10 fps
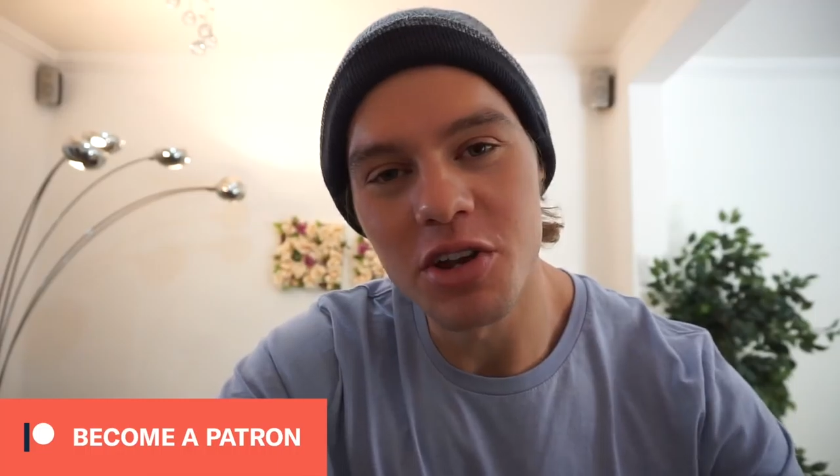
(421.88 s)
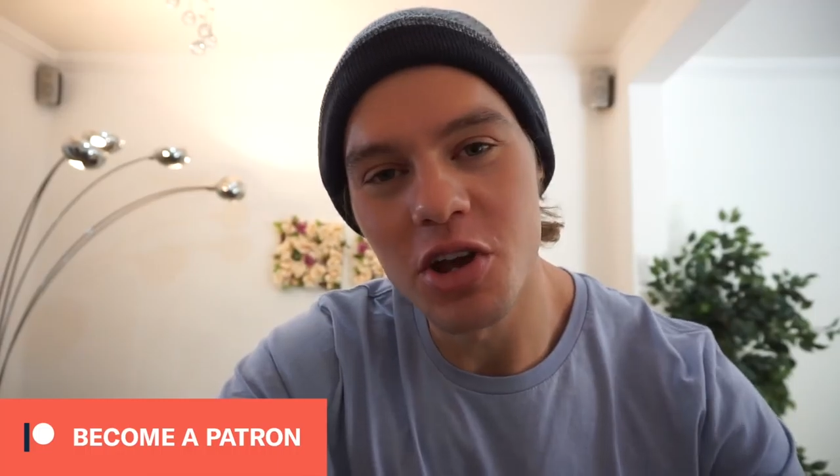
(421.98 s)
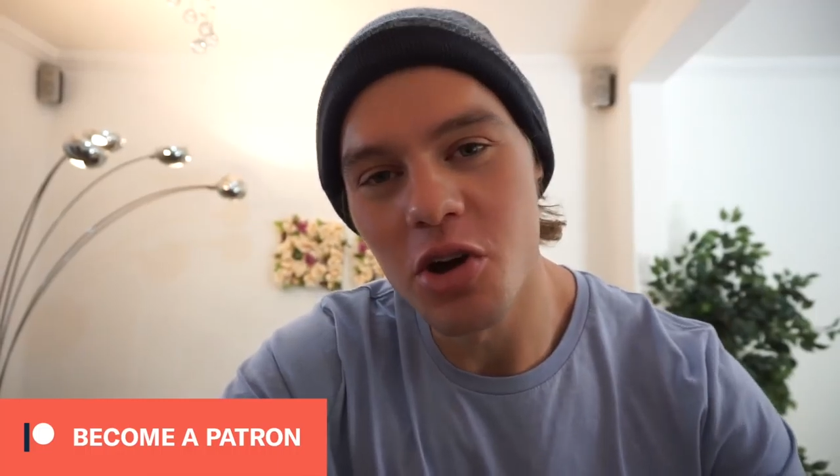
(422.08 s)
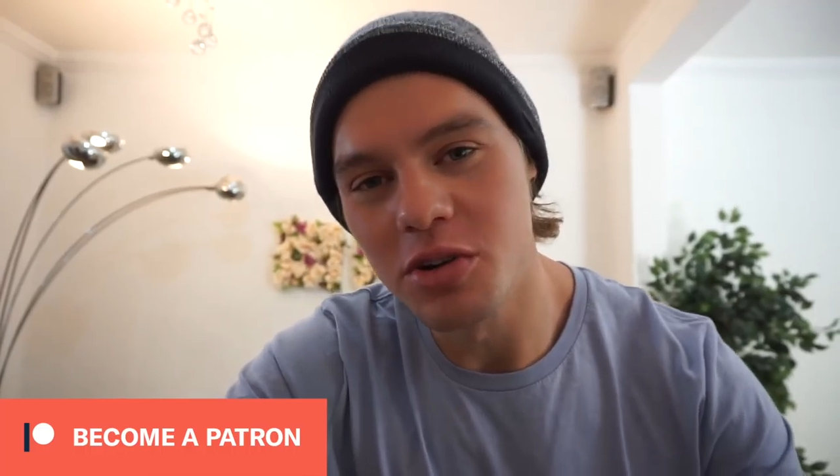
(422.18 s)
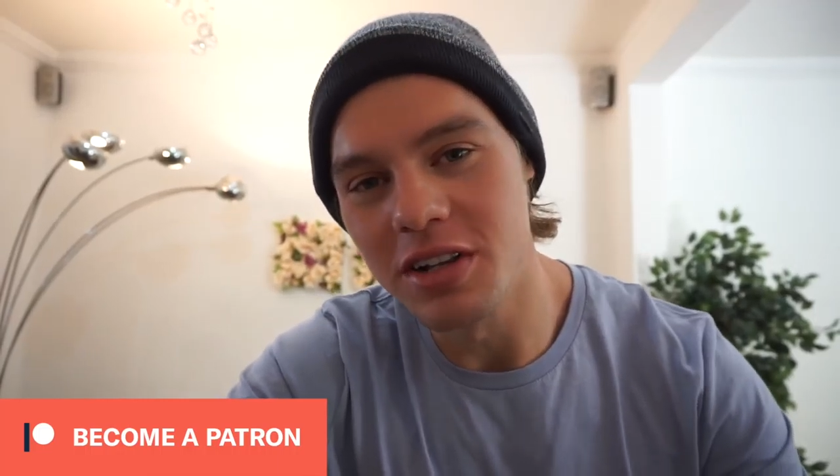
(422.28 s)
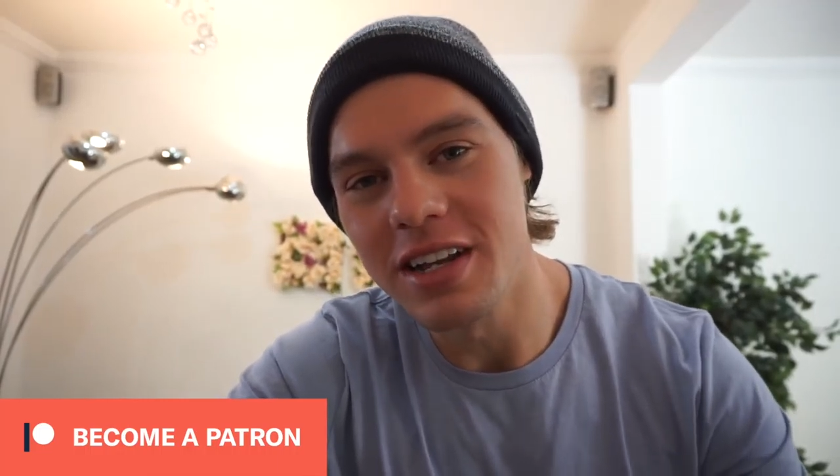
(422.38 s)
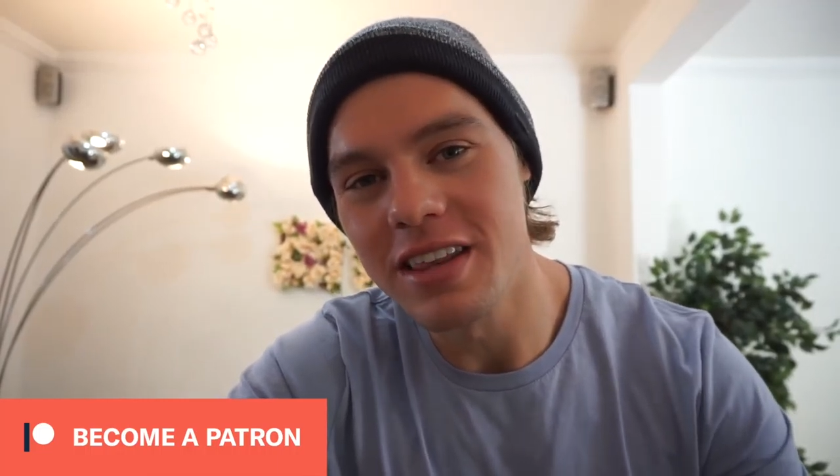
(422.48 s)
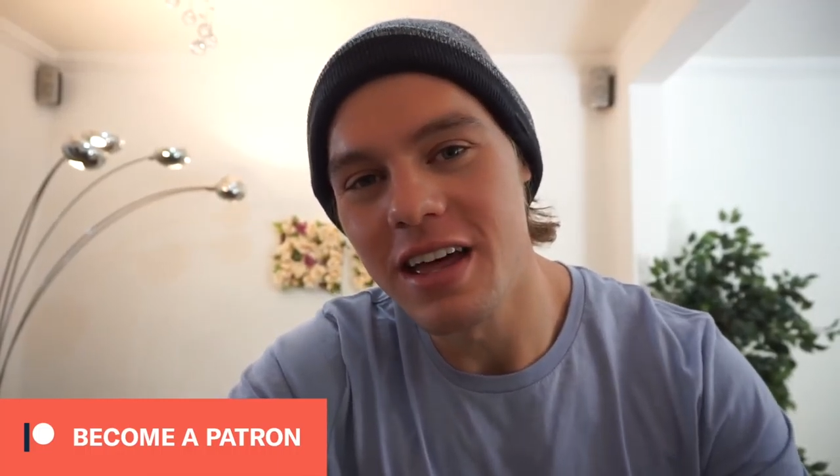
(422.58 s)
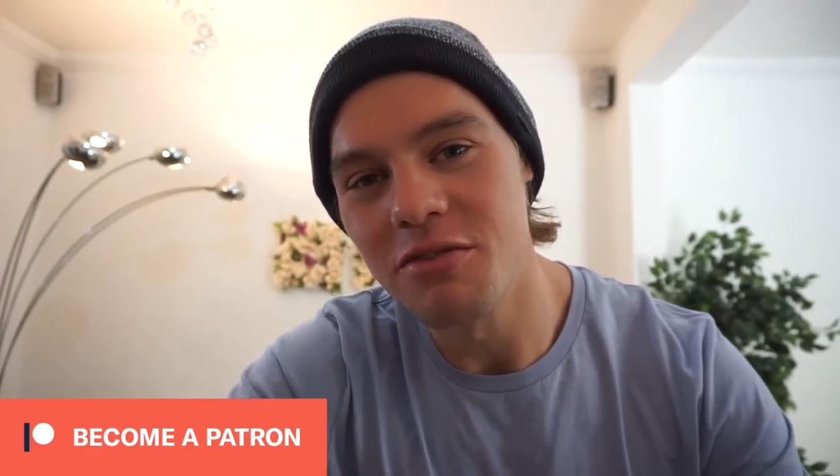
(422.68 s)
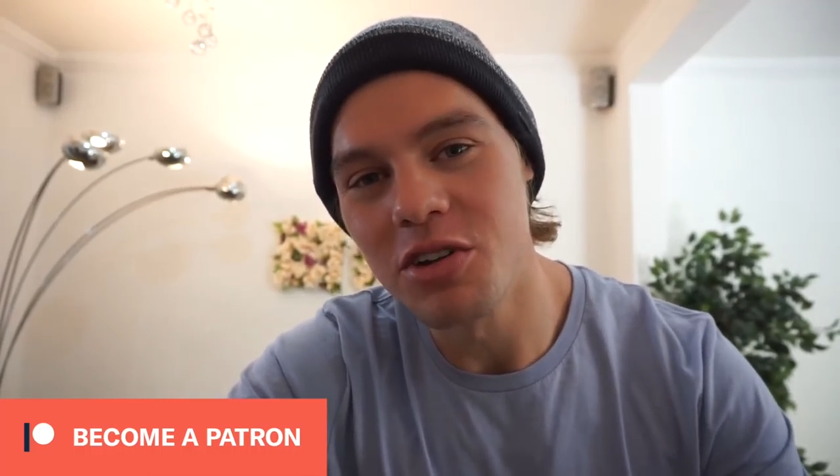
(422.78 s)
video, deleted
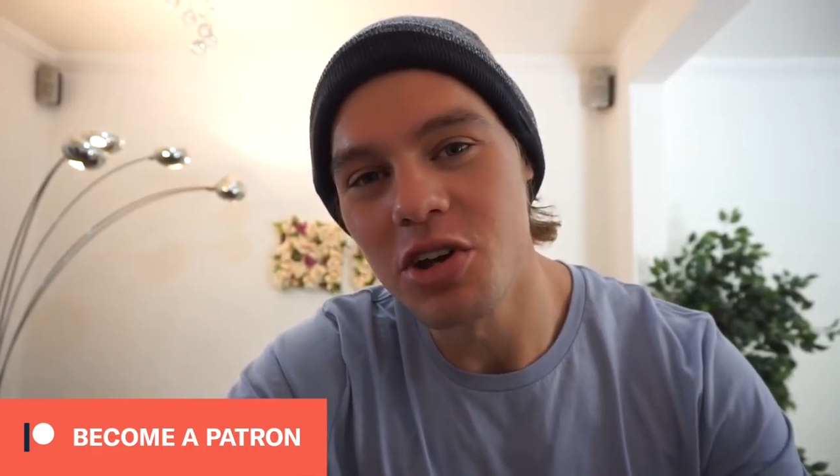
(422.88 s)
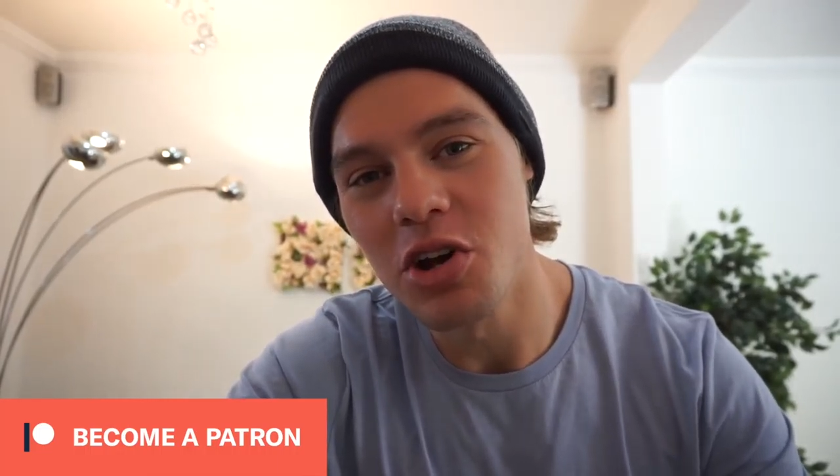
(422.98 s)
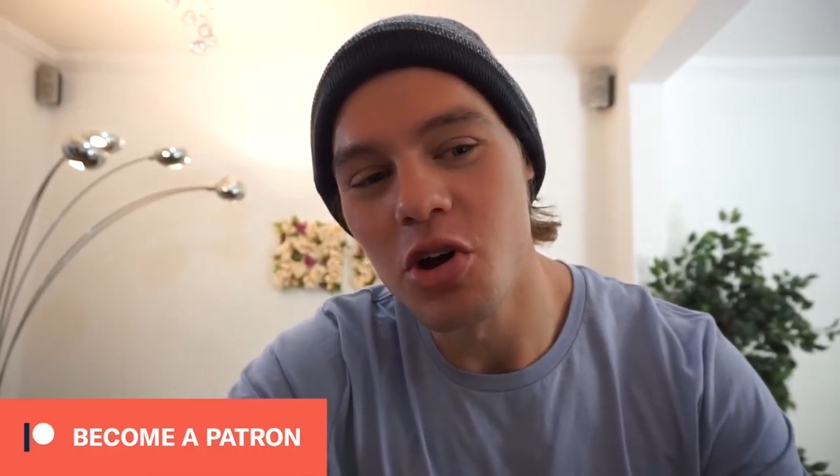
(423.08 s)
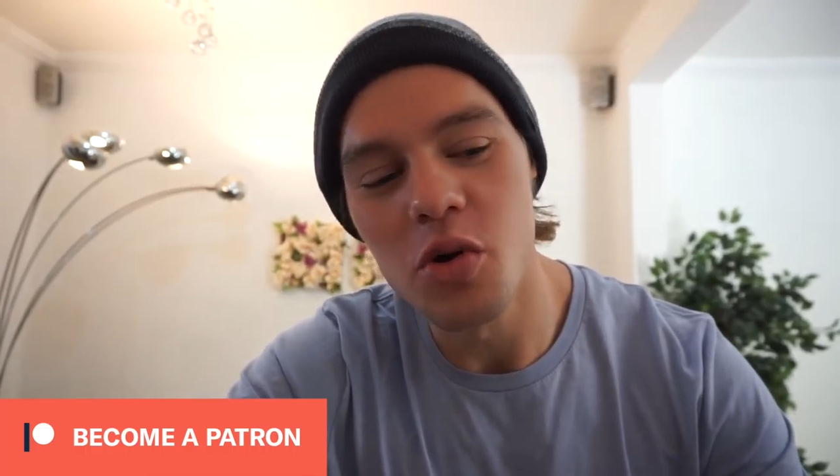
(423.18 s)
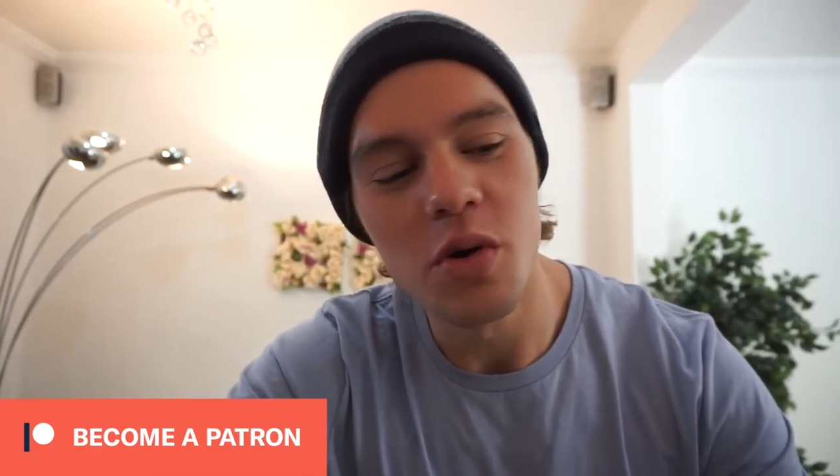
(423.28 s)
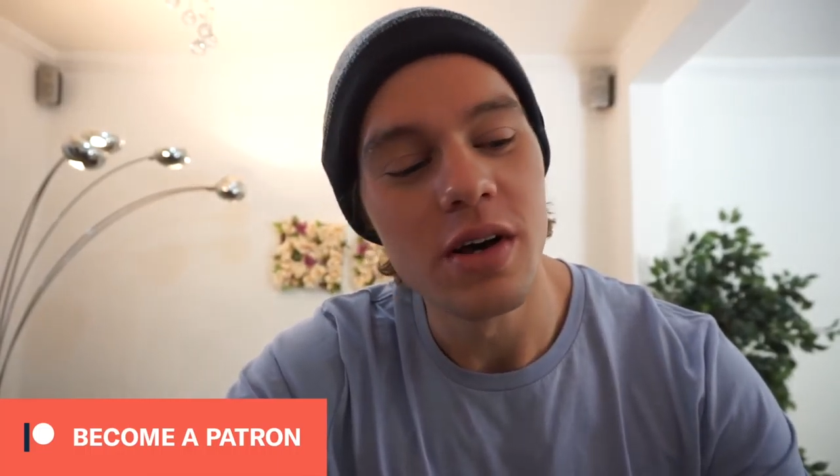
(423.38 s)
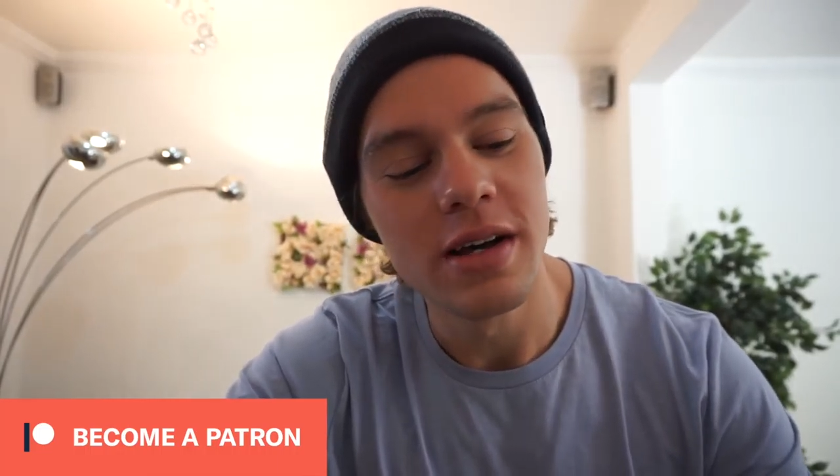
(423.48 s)
that video,